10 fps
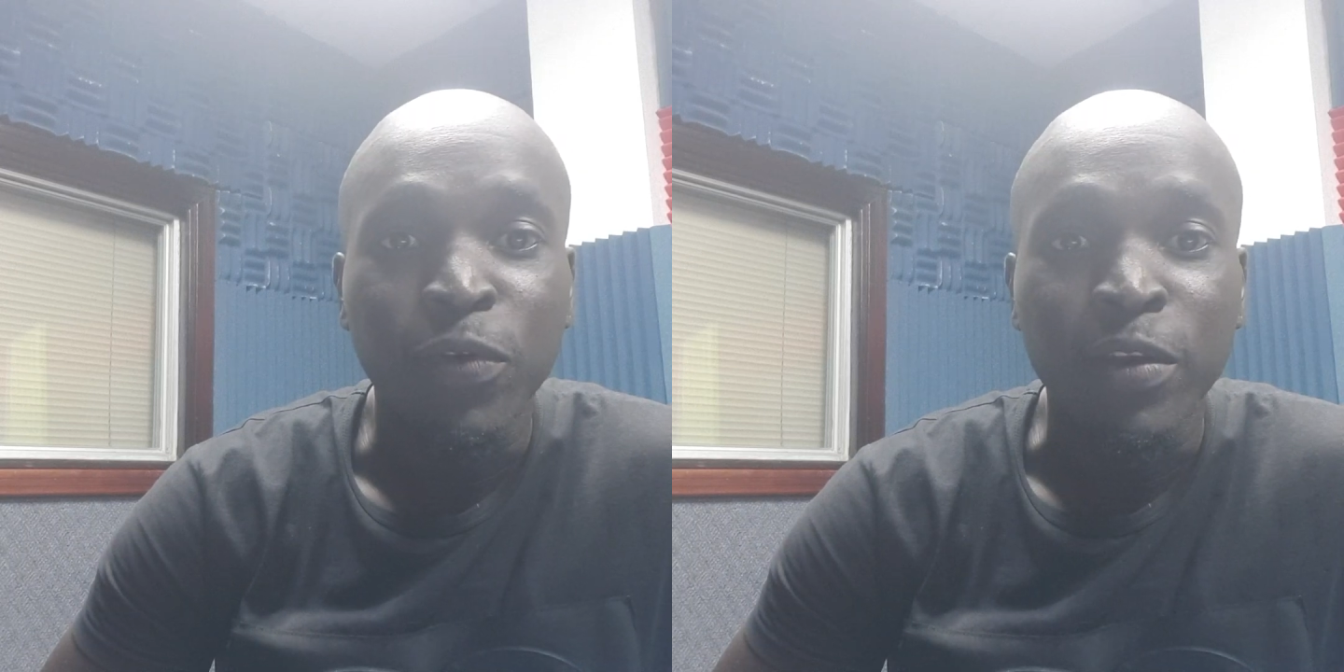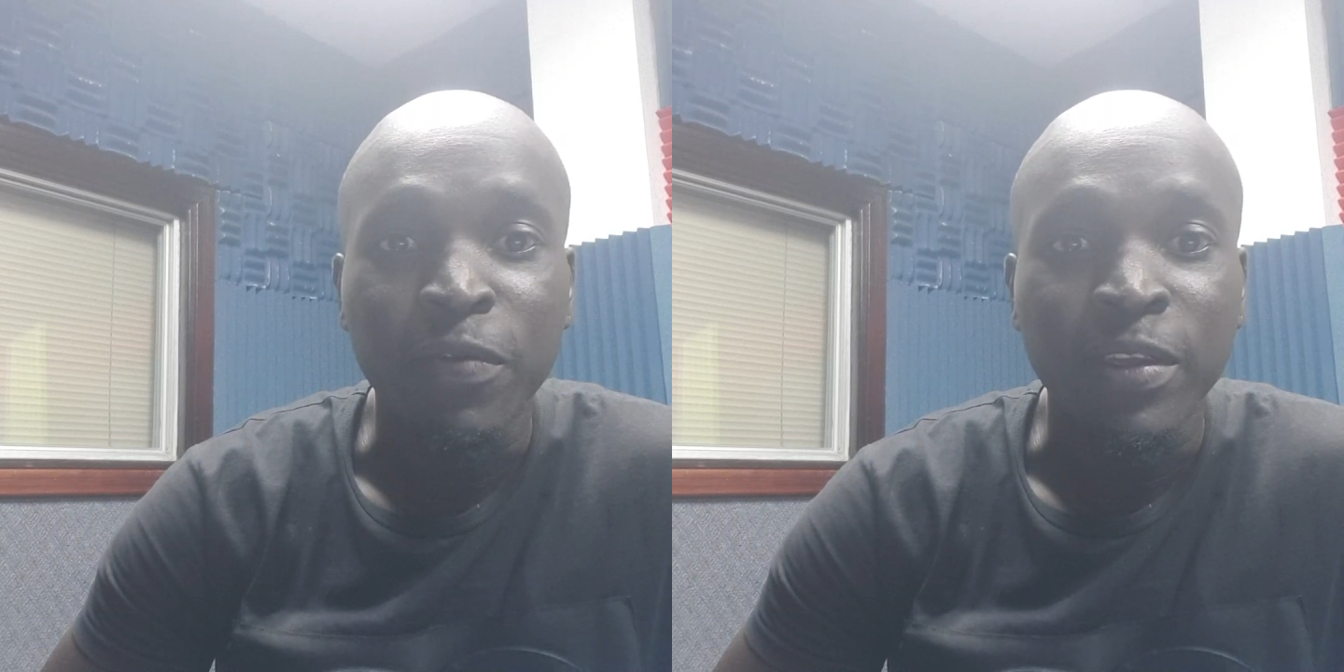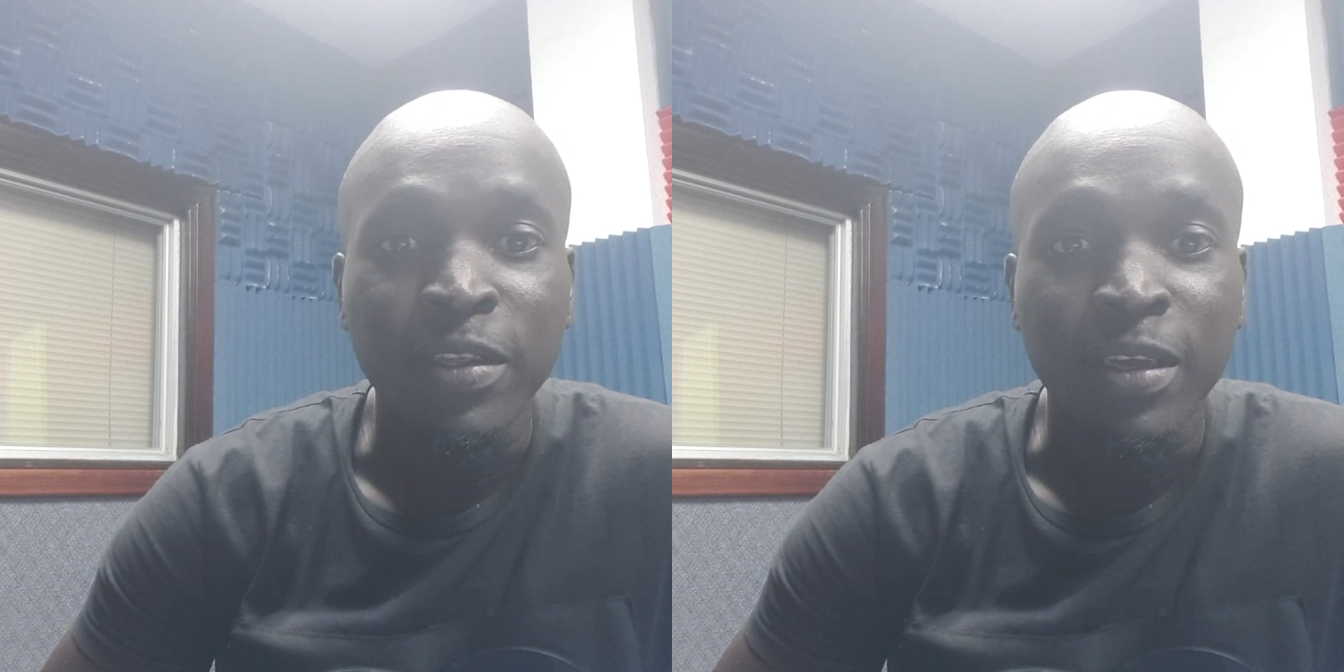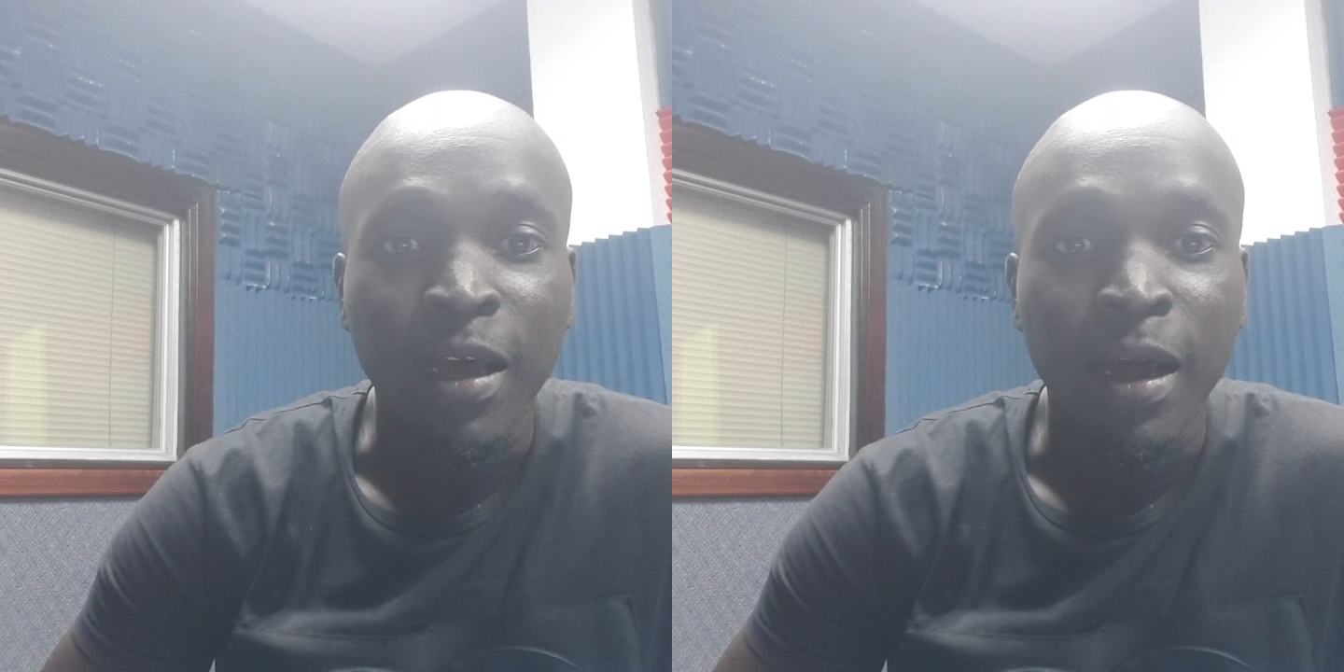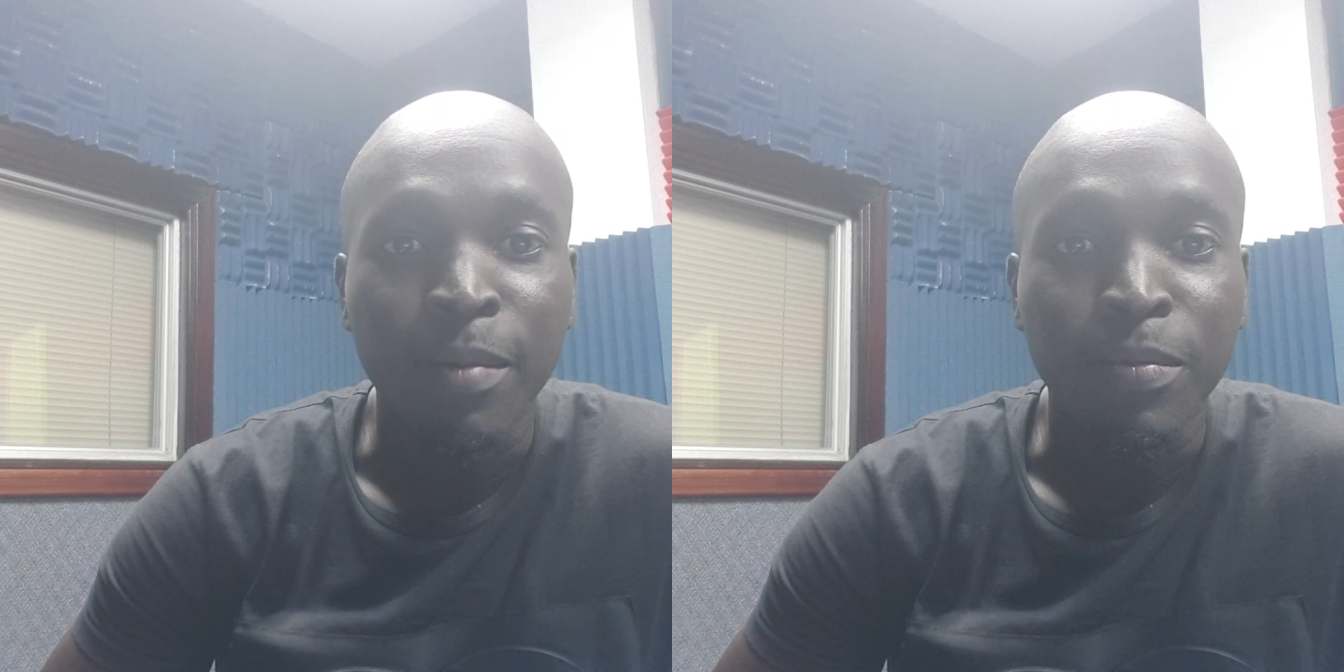fully fit,
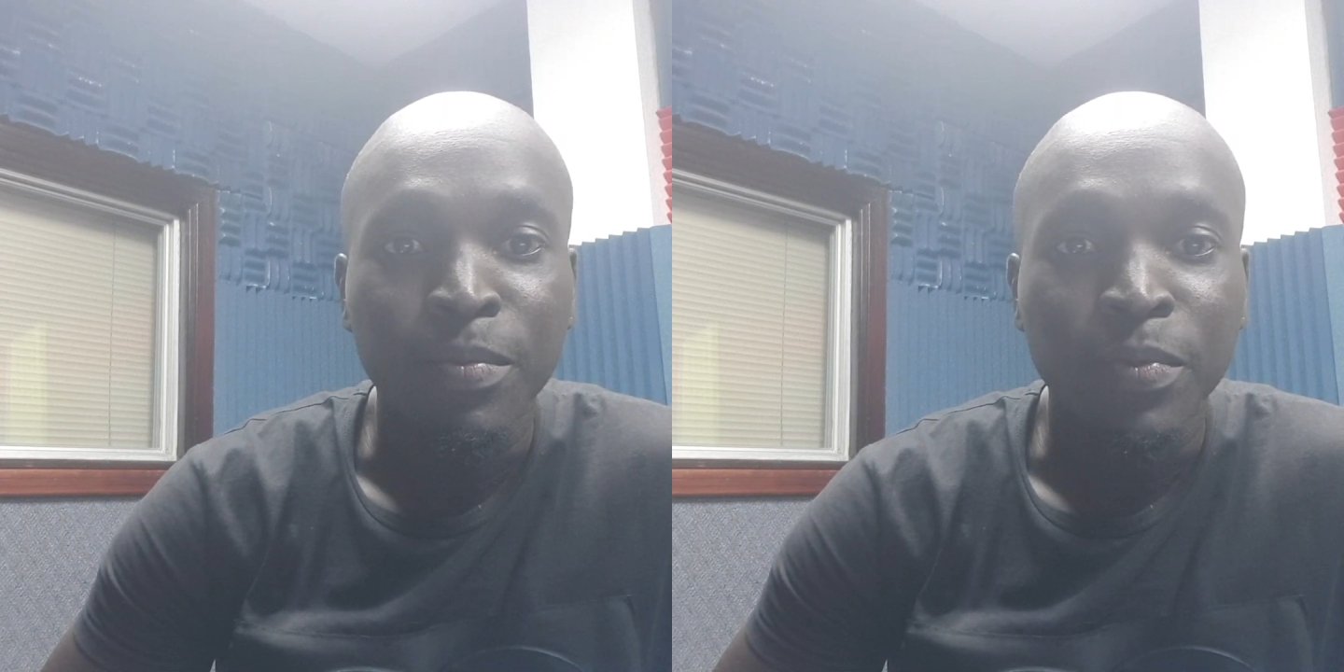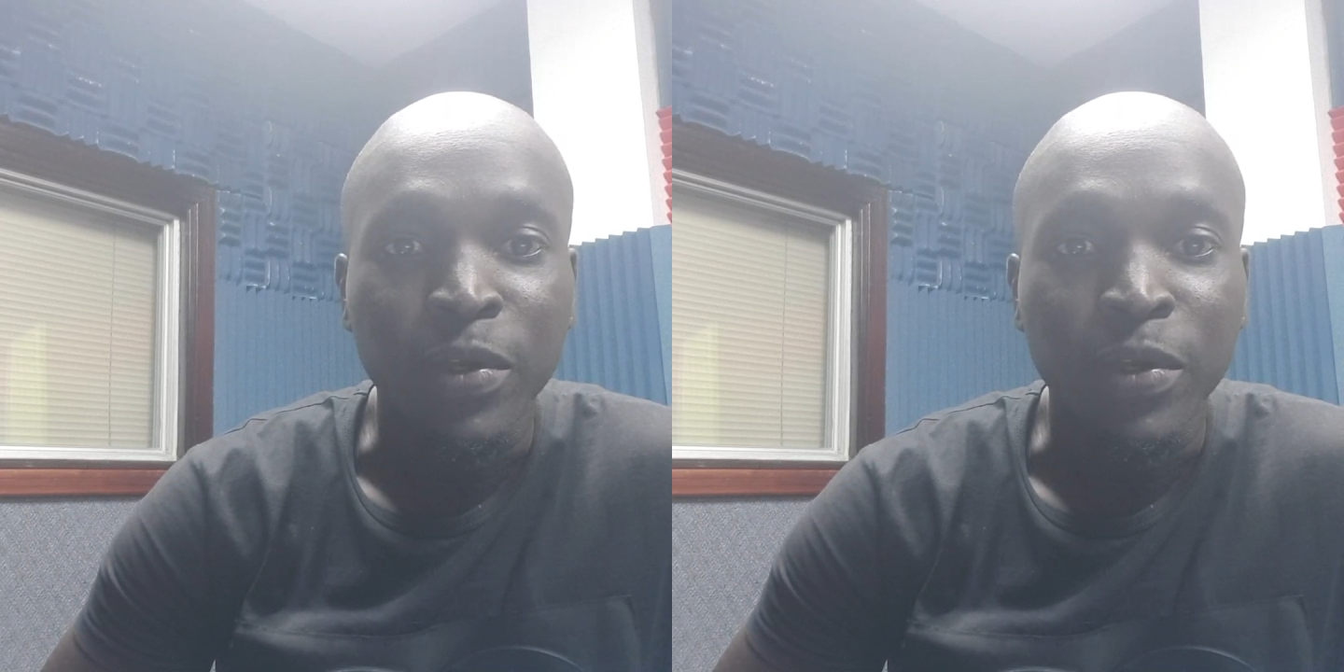um,